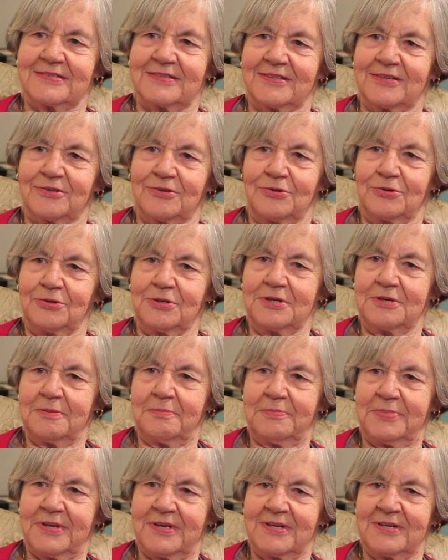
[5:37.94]
it could
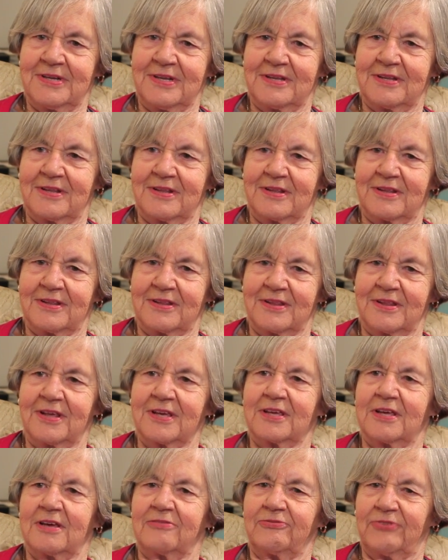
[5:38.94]
have been
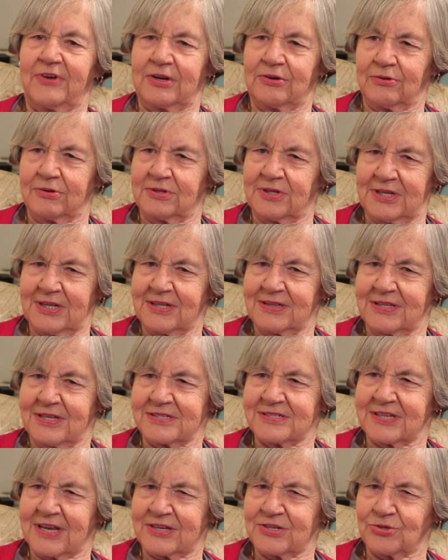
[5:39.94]
the
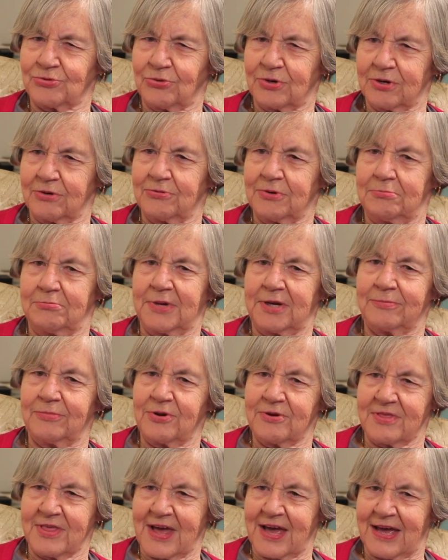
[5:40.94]
Kefalonitis. I sort of
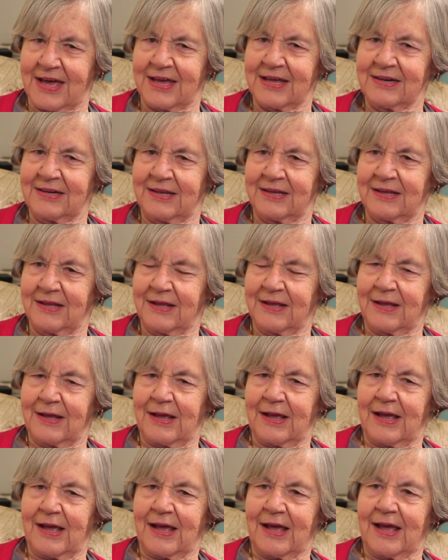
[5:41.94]
remember that.
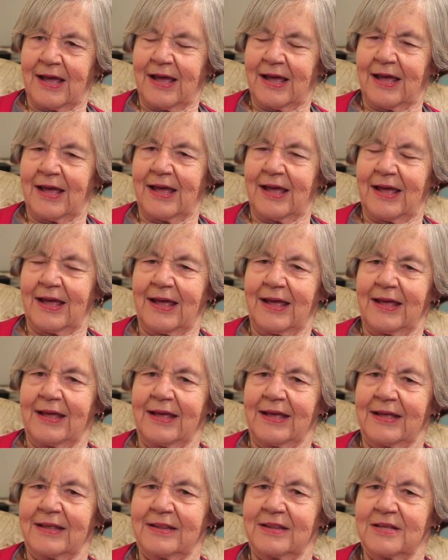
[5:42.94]

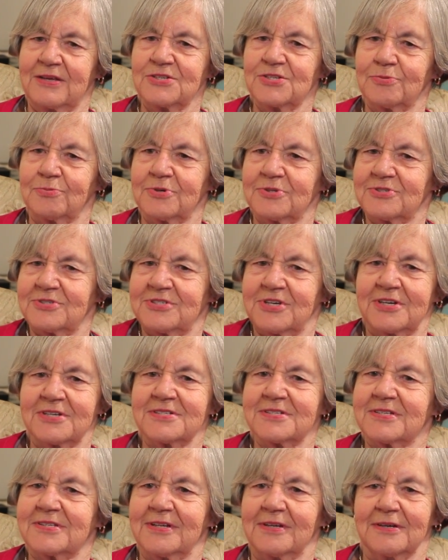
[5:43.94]
And this was
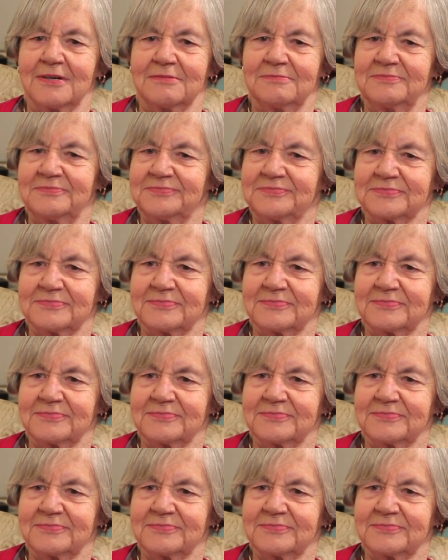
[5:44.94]
just. Um,